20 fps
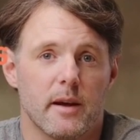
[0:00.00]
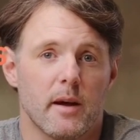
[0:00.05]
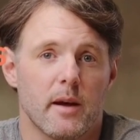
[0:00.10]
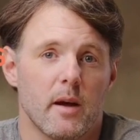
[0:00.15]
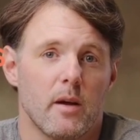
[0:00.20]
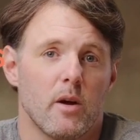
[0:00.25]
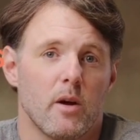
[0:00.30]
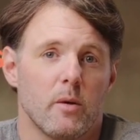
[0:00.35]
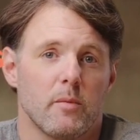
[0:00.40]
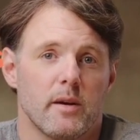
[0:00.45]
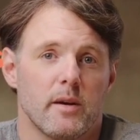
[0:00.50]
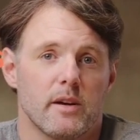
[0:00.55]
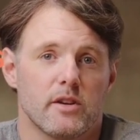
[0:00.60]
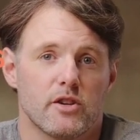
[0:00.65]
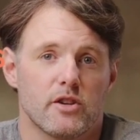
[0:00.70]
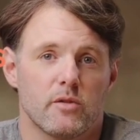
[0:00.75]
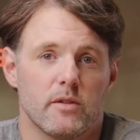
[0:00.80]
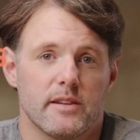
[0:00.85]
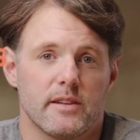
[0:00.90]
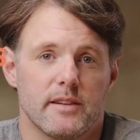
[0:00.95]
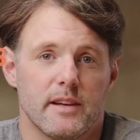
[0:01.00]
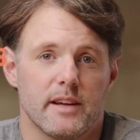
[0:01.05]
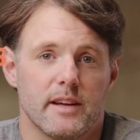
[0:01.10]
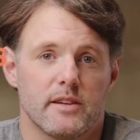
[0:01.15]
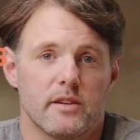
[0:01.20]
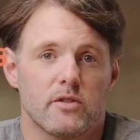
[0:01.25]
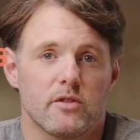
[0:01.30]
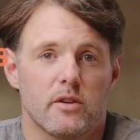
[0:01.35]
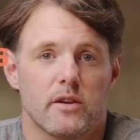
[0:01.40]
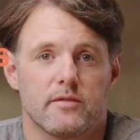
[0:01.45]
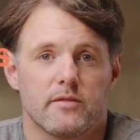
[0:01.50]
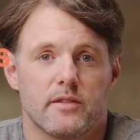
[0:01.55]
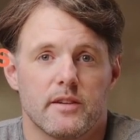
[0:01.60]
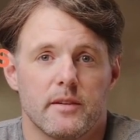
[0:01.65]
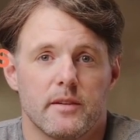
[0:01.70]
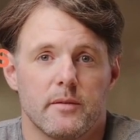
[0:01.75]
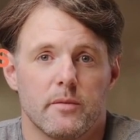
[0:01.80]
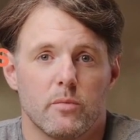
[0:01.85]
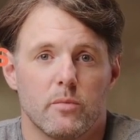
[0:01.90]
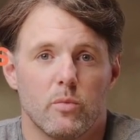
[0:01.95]
A common issue is data drift,
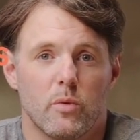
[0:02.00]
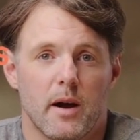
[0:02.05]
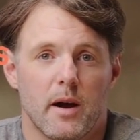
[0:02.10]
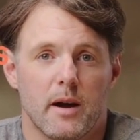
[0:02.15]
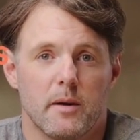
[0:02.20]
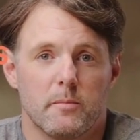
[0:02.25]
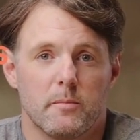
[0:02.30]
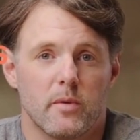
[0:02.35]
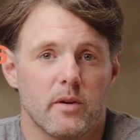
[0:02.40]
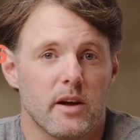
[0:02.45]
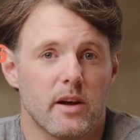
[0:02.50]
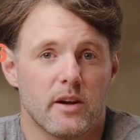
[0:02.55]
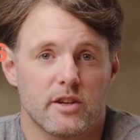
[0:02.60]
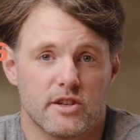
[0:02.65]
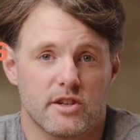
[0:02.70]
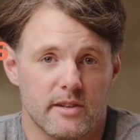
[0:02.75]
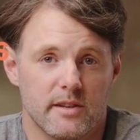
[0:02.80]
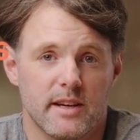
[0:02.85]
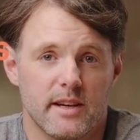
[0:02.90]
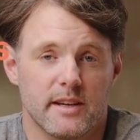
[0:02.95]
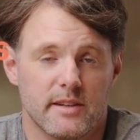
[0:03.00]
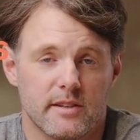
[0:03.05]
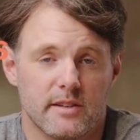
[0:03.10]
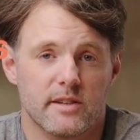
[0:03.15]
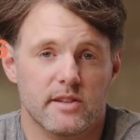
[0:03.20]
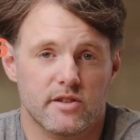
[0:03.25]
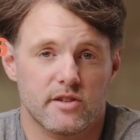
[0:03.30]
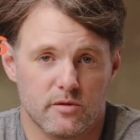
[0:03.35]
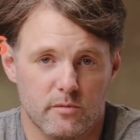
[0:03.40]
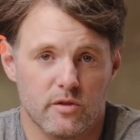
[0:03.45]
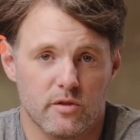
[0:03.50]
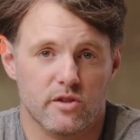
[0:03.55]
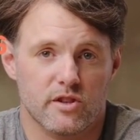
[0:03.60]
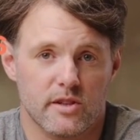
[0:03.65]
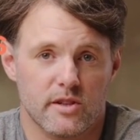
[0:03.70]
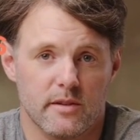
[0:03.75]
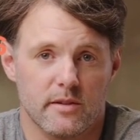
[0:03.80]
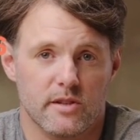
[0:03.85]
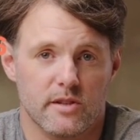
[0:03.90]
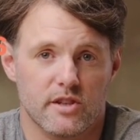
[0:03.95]
where production data
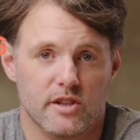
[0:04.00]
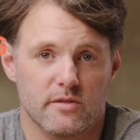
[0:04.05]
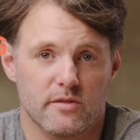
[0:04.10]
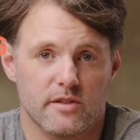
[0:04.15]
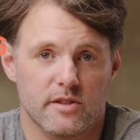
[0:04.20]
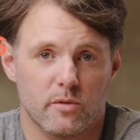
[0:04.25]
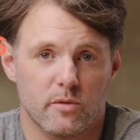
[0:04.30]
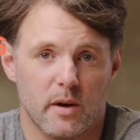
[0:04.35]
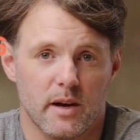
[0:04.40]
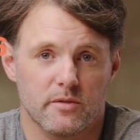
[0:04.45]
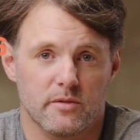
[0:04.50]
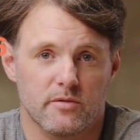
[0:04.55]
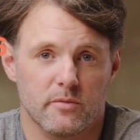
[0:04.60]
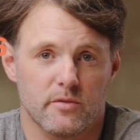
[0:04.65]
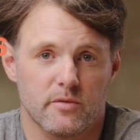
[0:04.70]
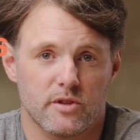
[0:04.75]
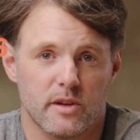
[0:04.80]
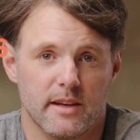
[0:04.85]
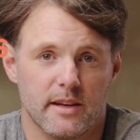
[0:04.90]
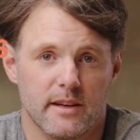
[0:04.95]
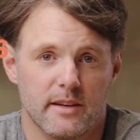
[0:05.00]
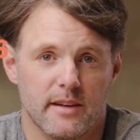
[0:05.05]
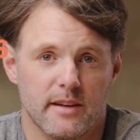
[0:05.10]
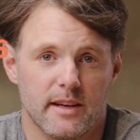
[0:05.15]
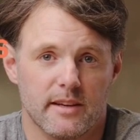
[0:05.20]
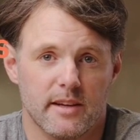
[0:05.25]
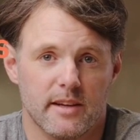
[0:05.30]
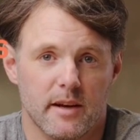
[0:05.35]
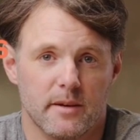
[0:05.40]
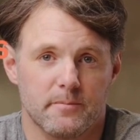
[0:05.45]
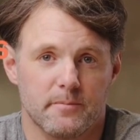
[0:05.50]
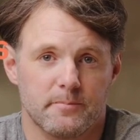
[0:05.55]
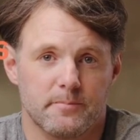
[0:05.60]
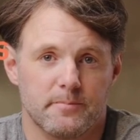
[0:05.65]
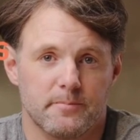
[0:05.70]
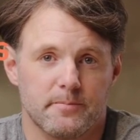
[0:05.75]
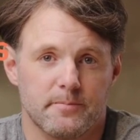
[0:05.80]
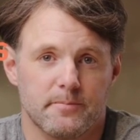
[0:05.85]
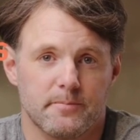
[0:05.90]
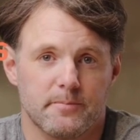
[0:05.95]
distribution shifts away from training data.
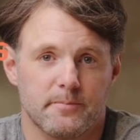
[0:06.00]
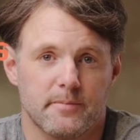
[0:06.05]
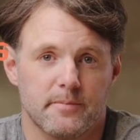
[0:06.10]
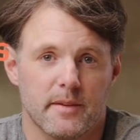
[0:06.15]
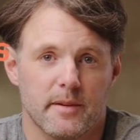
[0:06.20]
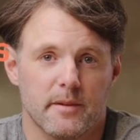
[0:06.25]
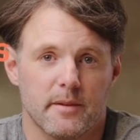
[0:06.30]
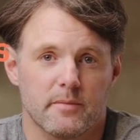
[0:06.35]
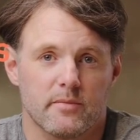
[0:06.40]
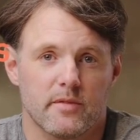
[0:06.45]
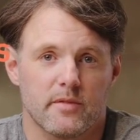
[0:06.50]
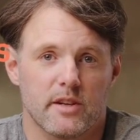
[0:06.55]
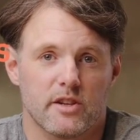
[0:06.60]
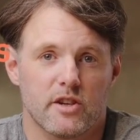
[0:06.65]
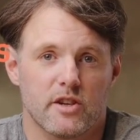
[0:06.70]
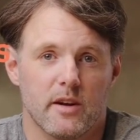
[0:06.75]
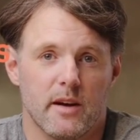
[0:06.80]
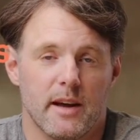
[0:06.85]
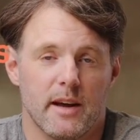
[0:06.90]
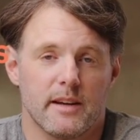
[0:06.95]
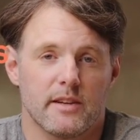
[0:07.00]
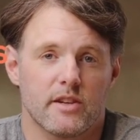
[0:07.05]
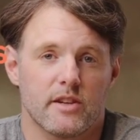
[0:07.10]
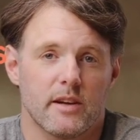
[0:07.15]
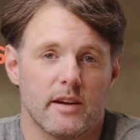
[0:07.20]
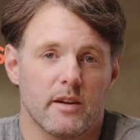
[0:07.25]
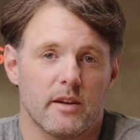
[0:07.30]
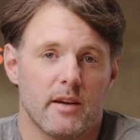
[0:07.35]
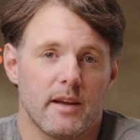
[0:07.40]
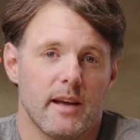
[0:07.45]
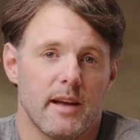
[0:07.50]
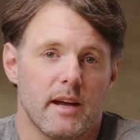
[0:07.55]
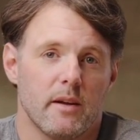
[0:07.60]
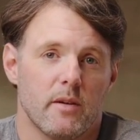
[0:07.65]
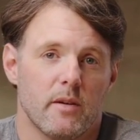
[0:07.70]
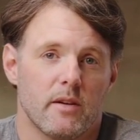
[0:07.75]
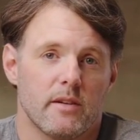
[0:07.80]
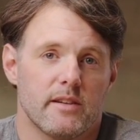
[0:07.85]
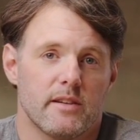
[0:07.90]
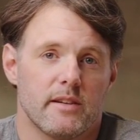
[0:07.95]
Feature engineering
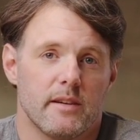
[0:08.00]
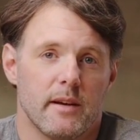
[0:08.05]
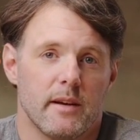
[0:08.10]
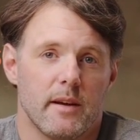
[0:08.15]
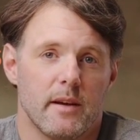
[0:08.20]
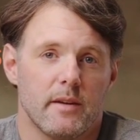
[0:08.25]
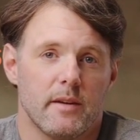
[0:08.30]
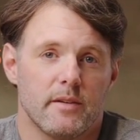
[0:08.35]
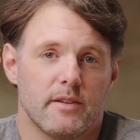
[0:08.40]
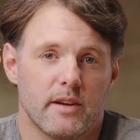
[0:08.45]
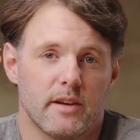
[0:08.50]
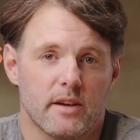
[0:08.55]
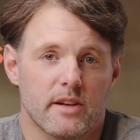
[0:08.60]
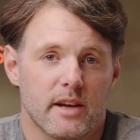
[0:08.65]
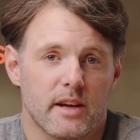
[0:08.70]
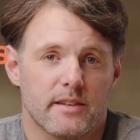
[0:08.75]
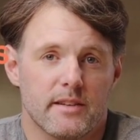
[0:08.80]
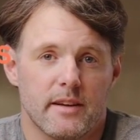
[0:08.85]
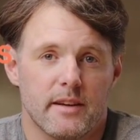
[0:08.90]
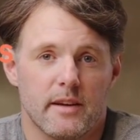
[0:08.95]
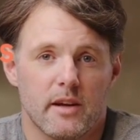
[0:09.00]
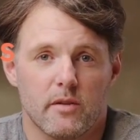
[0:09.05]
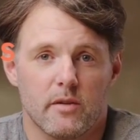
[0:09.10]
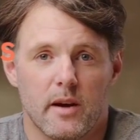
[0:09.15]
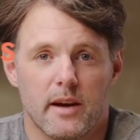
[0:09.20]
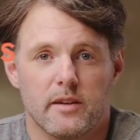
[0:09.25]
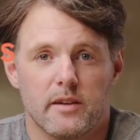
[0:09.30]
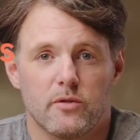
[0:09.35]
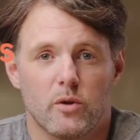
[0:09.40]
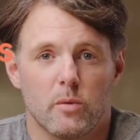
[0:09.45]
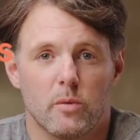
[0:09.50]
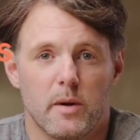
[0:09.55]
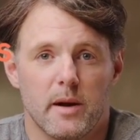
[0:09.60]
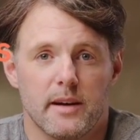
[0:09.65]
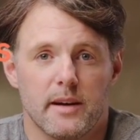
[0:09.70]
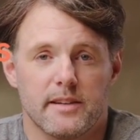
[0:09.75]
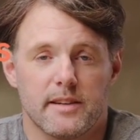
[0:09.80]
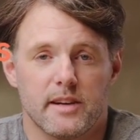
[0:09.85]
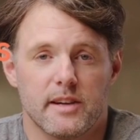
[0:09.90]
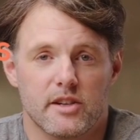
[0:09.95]
errors, such as incorrect
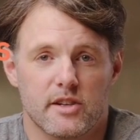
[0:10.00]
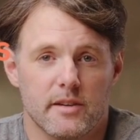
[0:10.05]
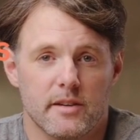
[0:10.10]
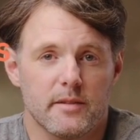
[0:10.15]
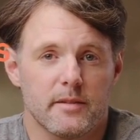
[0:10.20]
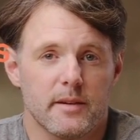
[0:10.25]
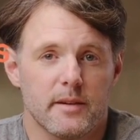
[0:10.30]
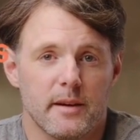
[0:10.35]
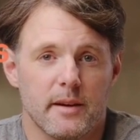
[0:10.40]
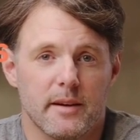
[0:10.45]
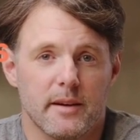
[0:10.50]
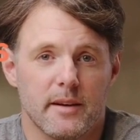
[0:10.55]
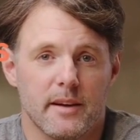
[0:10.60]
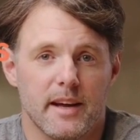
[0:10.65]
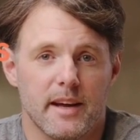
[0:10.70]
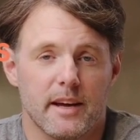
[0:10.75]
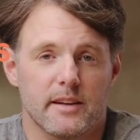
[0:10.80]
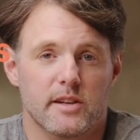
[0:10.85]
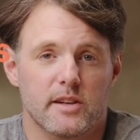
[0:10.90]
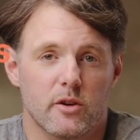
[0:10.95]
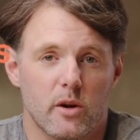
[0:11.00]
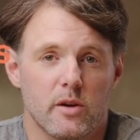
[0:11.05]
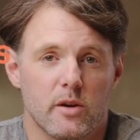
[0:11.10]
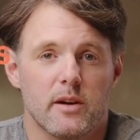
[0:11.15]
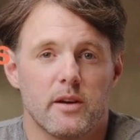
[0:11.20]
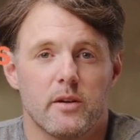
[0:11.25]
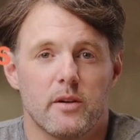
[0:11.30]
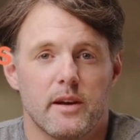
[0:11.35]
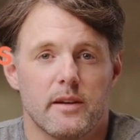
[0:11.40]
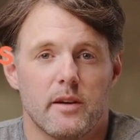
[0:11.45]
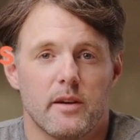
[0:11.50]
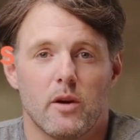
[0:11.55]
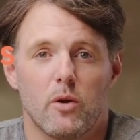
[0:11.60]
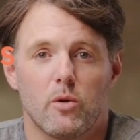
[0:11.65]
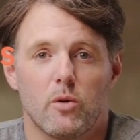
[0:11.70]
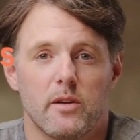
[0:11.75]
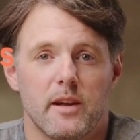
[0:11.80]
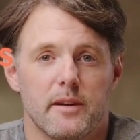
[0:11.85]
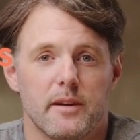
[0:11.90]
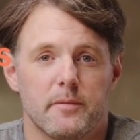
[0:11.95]
normalization, categorical
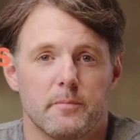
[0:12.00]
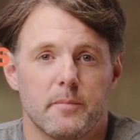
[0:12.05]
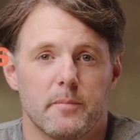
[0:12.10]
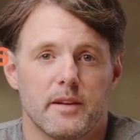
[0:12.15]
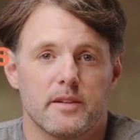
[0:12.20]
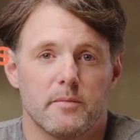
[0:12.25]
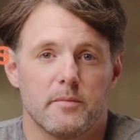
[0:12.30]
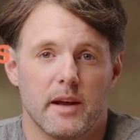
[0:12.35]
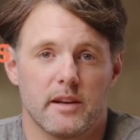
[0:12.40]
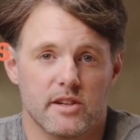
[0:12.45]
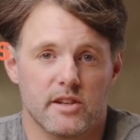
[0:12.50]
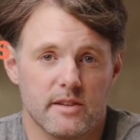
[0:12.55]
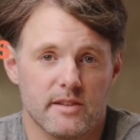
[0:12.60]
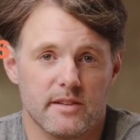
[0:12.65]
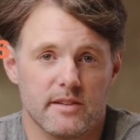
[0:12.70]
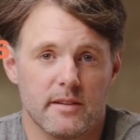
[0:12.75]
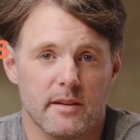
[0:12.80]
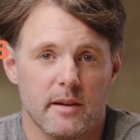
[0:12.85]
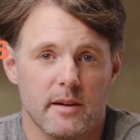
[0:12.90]
encoding mismatches,